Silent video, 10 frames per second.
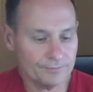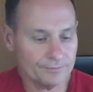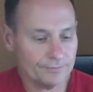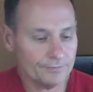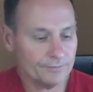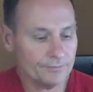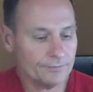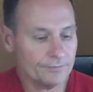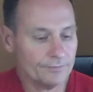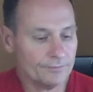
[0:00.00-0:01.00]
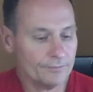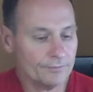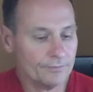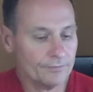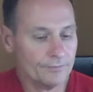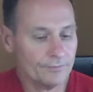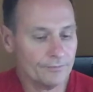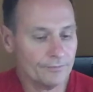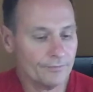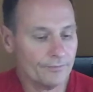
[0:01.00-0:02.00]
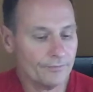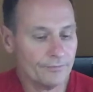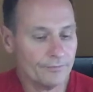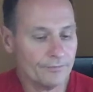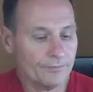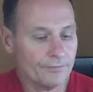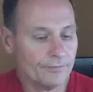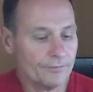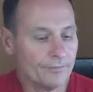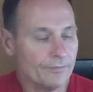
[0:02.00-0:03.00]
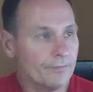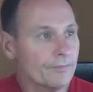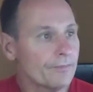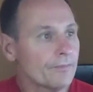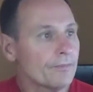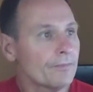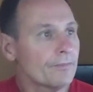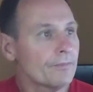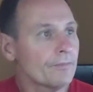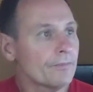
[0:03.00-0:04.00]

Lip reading: [no speech]